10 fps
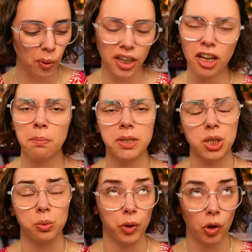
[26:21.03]
We're in
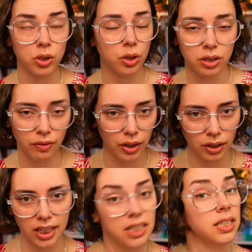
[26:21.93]
competition with all sorts of
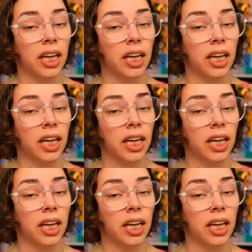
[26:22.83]
other things,